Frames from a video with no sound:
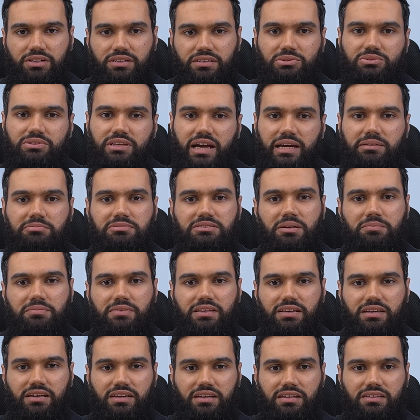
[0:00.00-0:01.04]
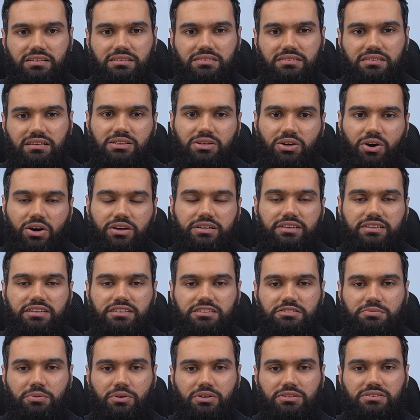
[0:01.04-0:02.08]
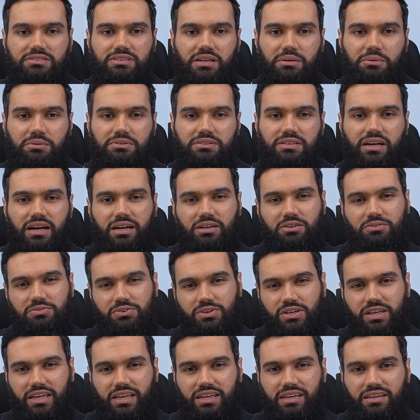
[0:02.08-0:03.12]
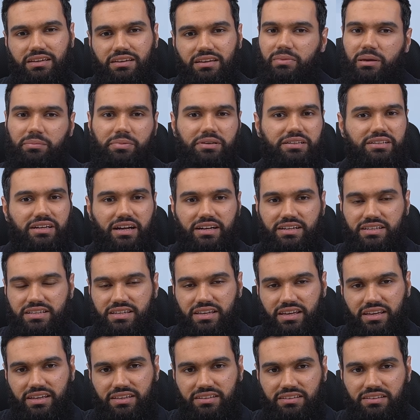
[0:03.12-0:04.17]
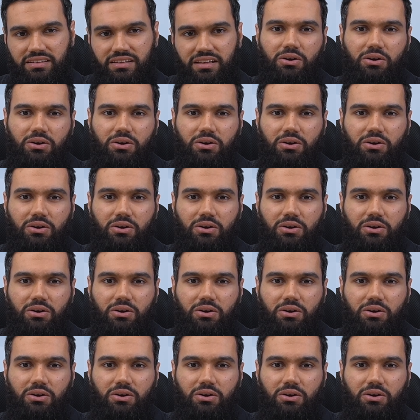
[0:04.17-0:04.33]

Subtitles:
You typed something in, got a response that was kind of okay, maybe tried again,